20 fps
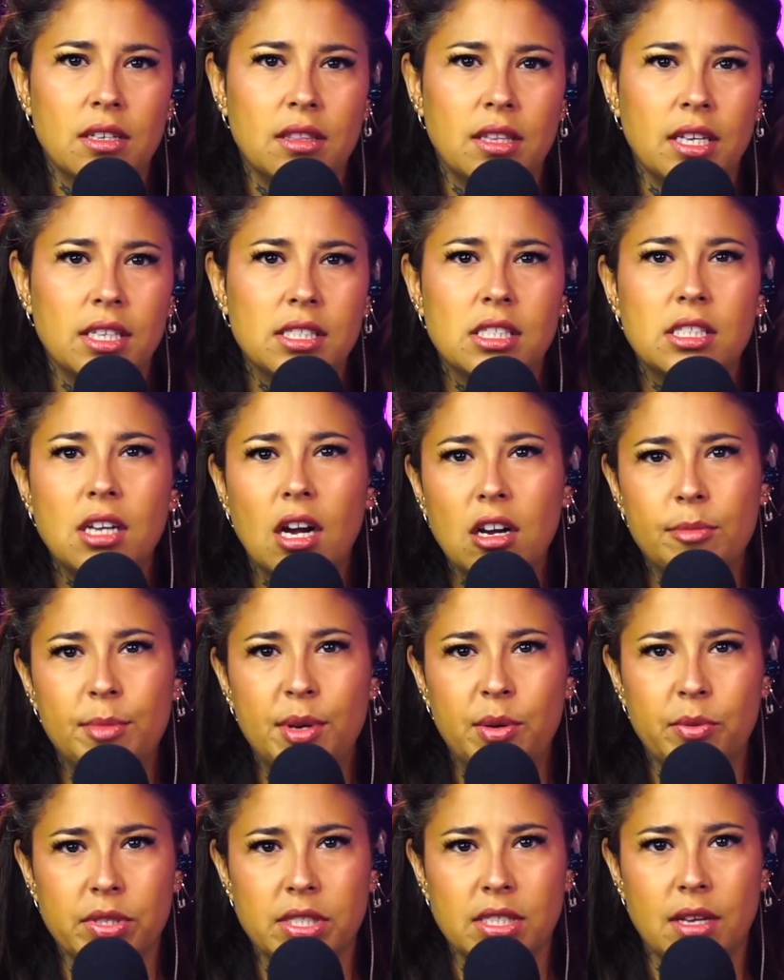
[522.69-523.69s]
They stuck me
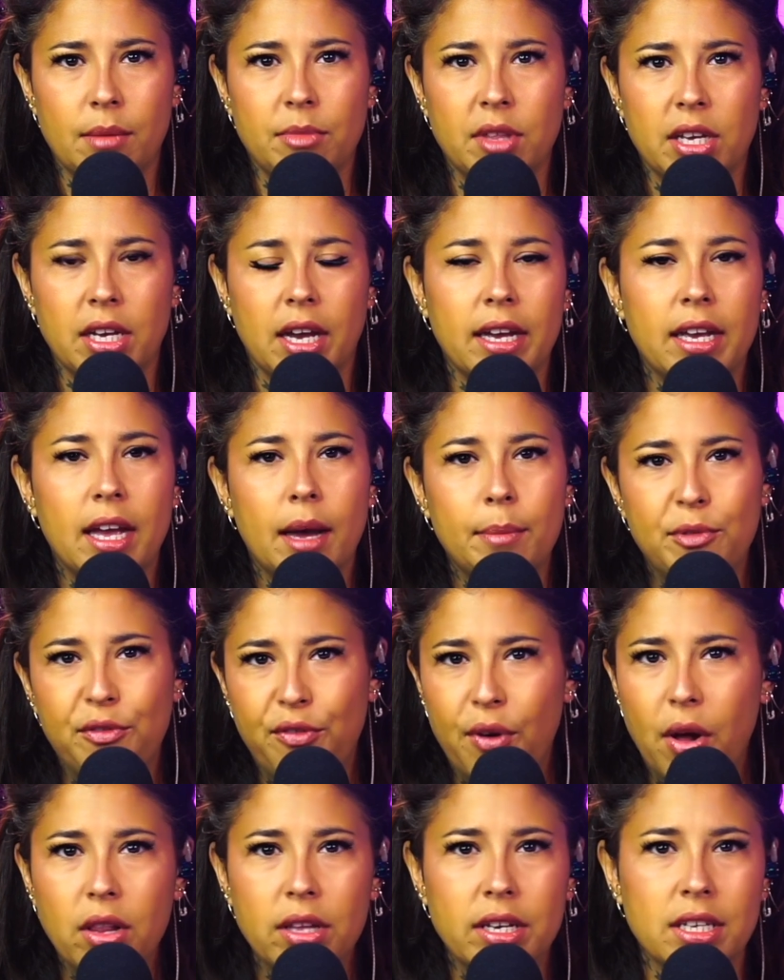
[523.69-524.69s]
with something. I kept
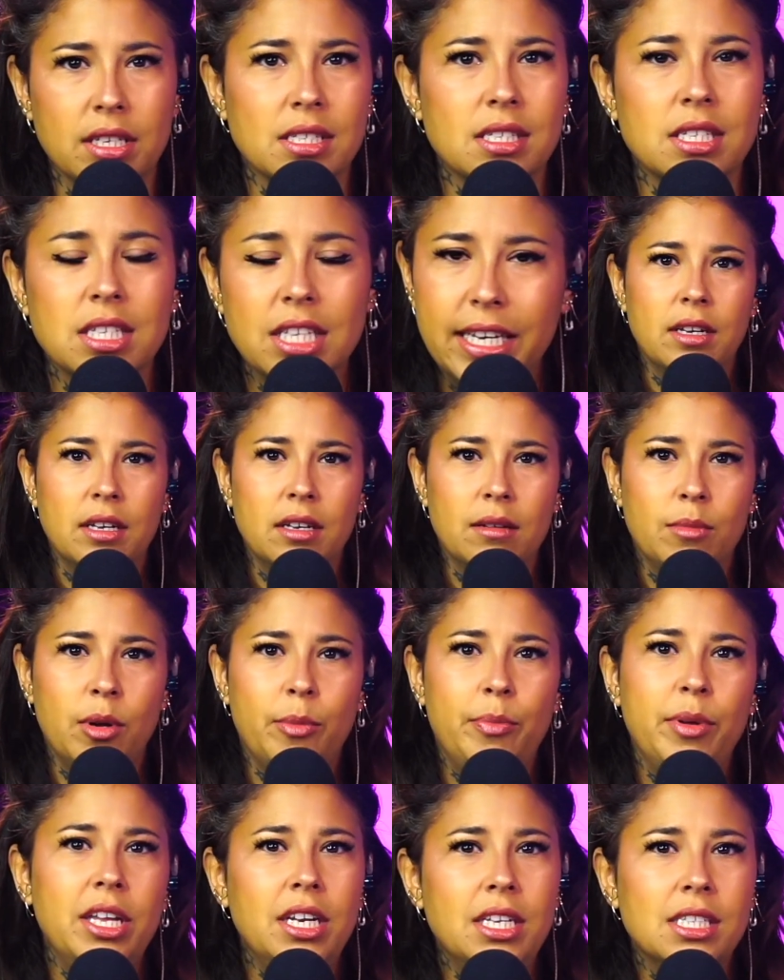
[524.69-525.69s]
falling asleep."
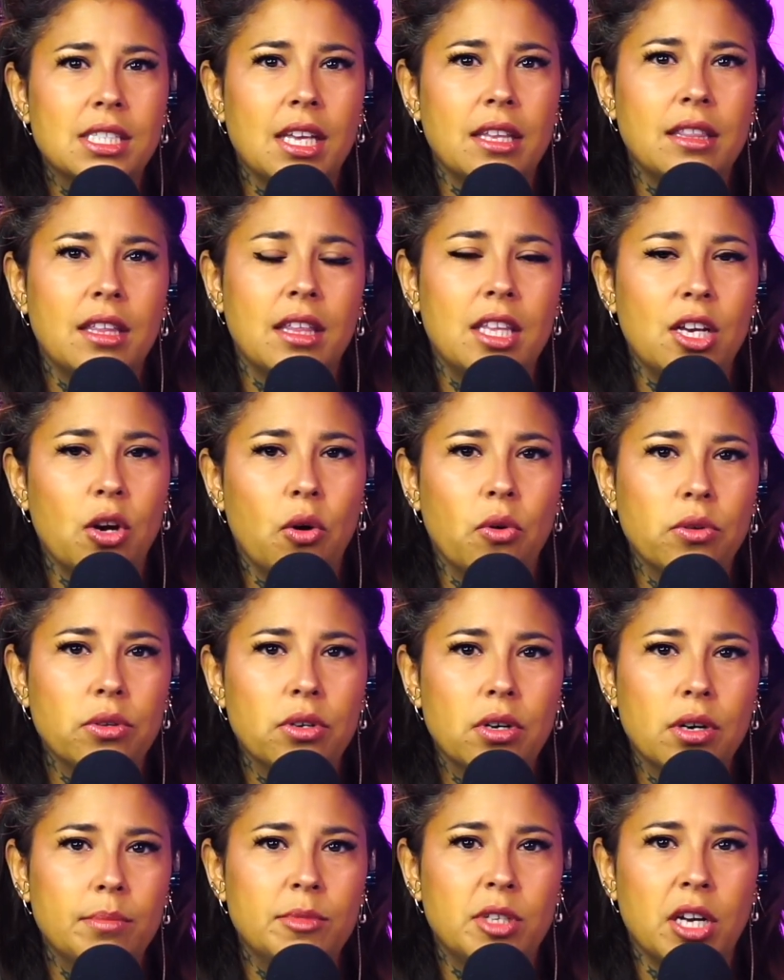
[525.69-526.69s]
Papini said that the
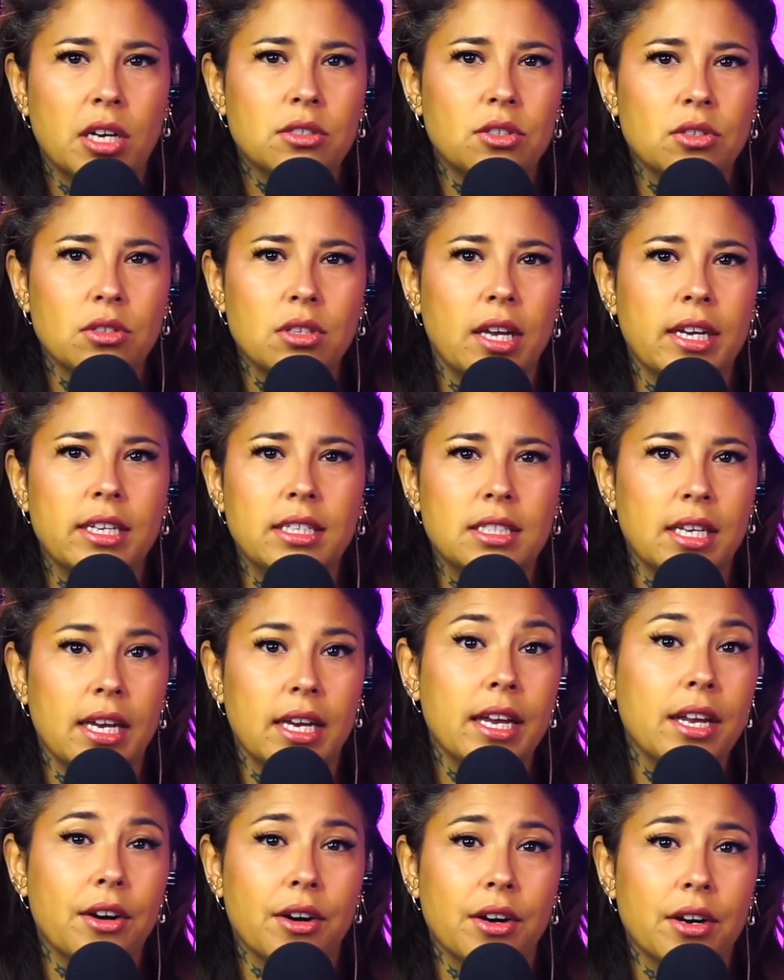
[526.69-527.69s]
older abductor liked to
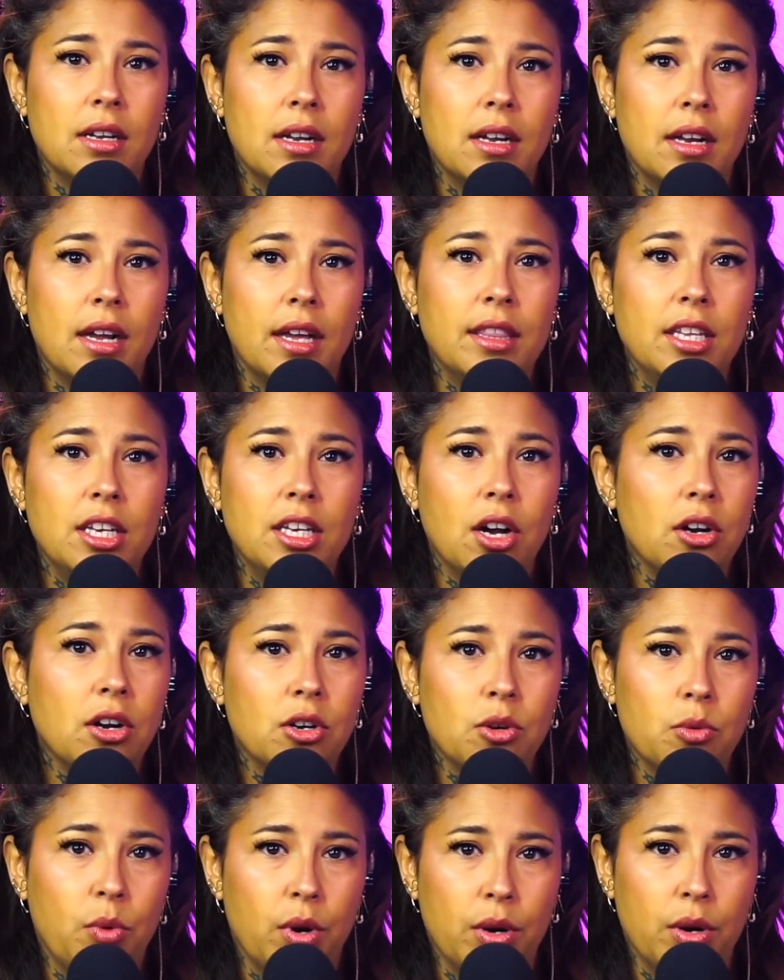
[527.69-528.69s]
hit her, and the
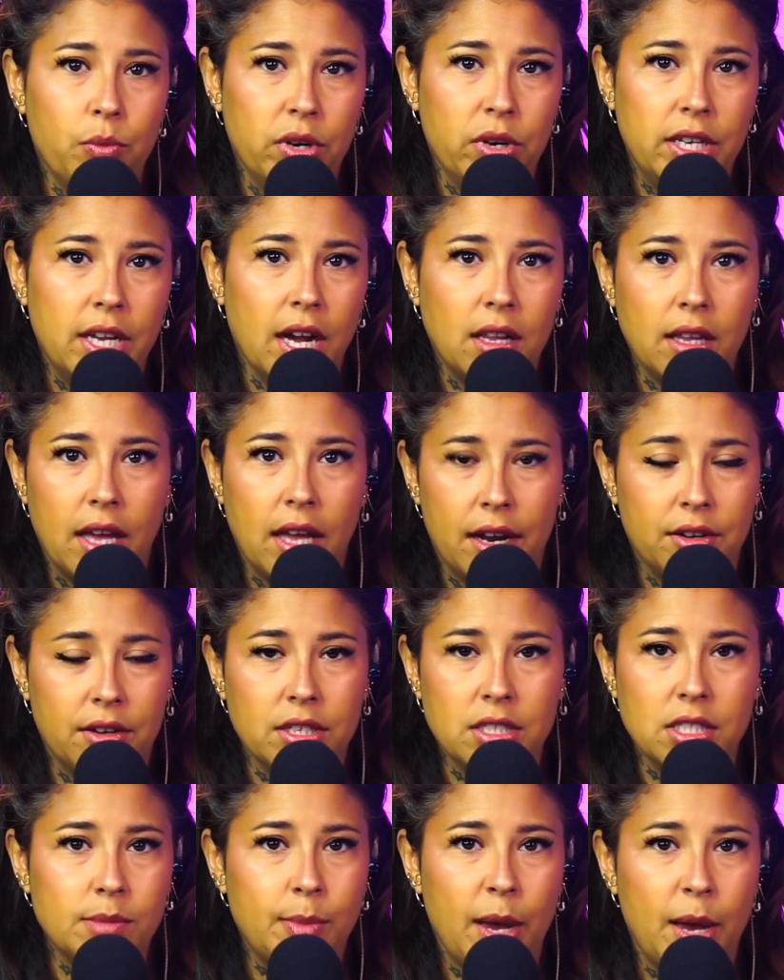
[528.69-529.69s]
younger one would yell at her
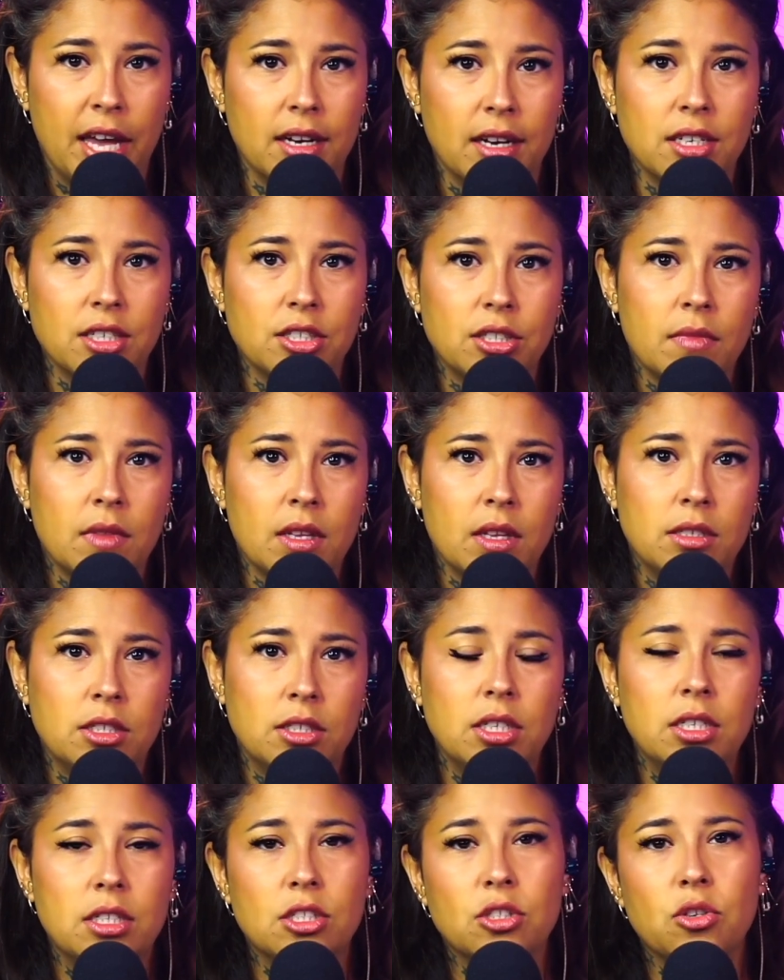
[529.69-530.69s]
in Spanish.
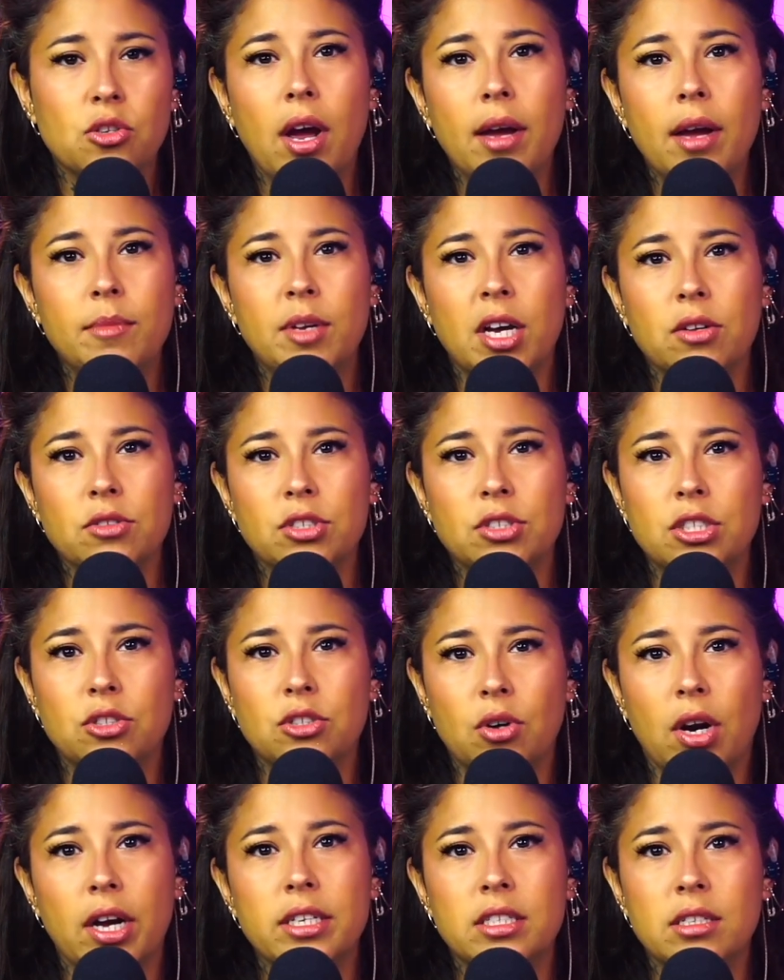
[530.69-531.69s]
She described how she
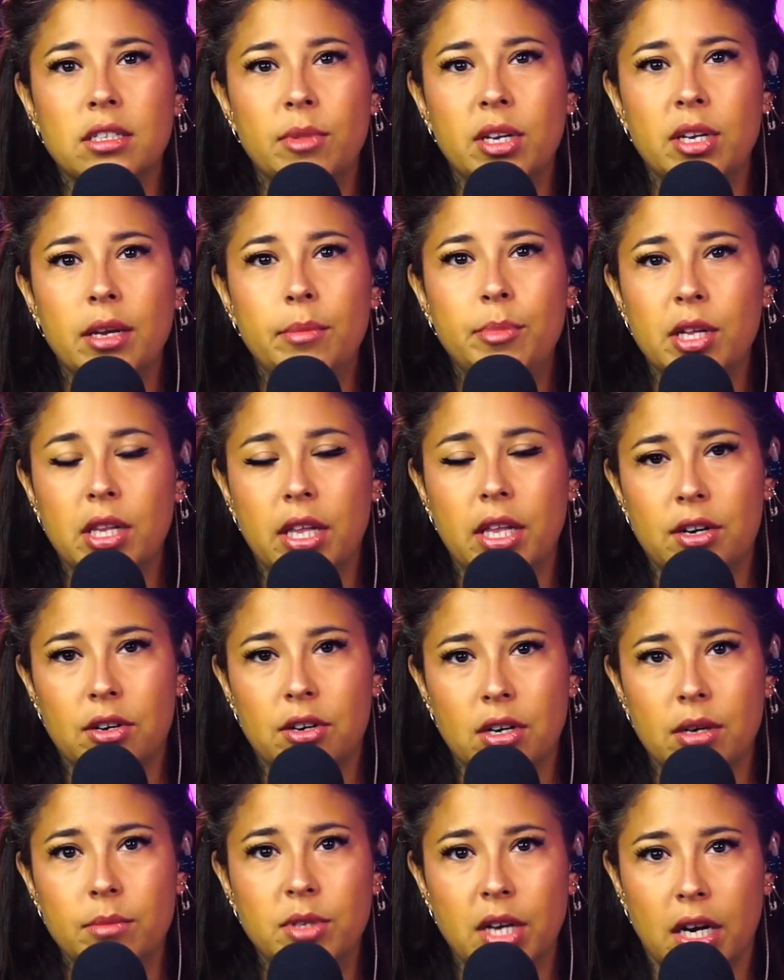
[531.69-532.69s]
tried to manipulate her
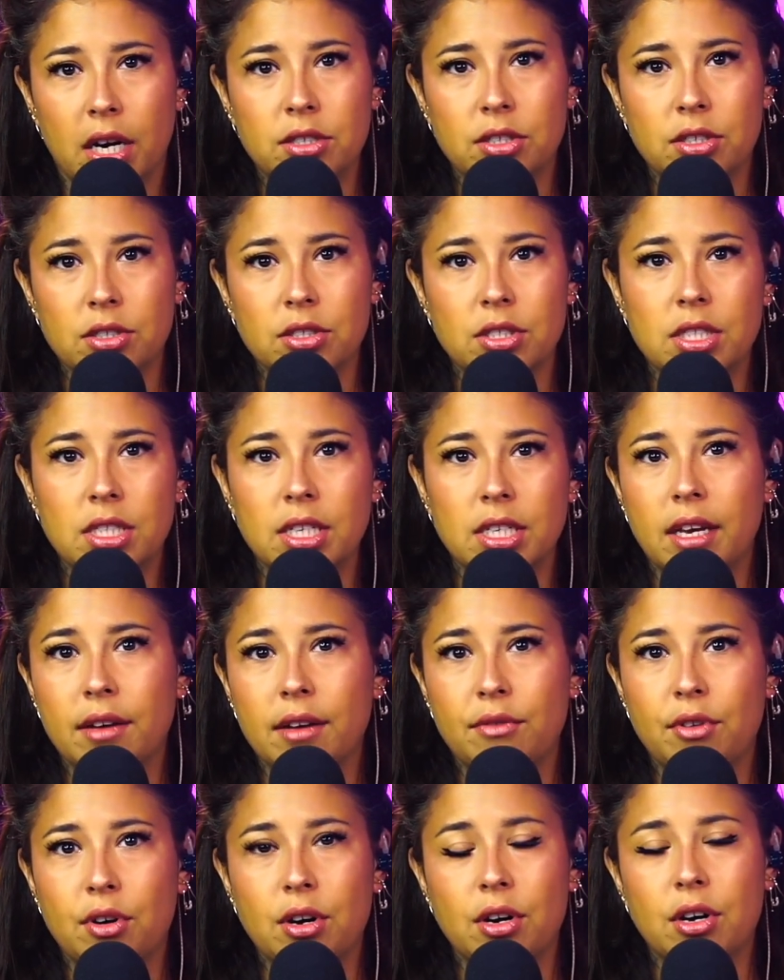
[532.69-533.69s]
abductors to
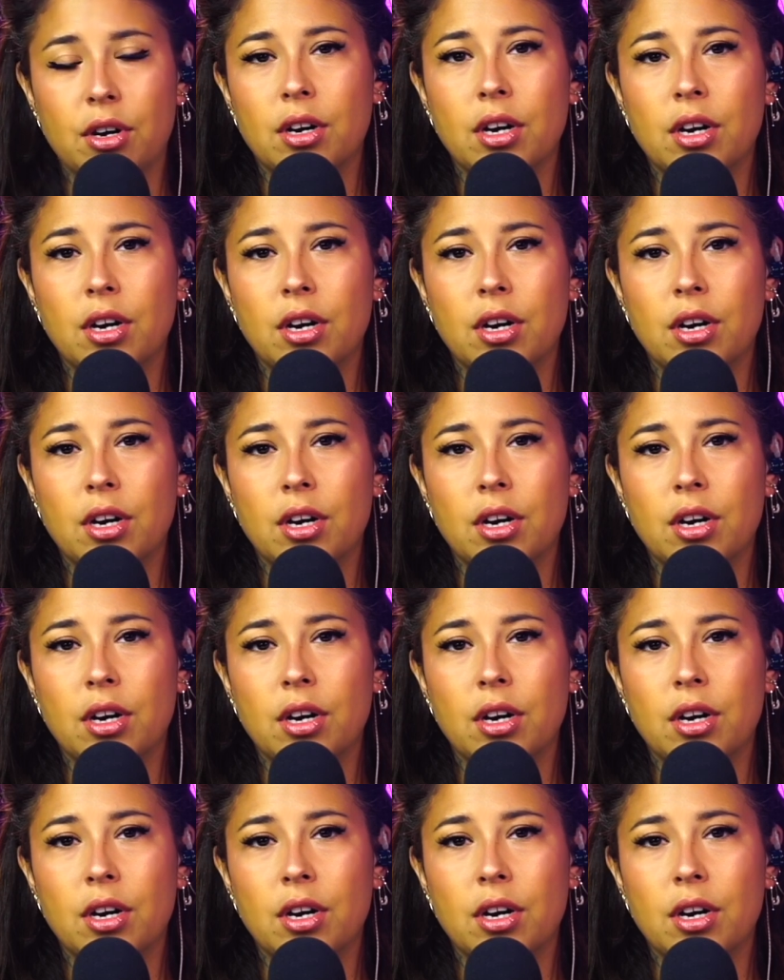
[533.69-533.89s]
give her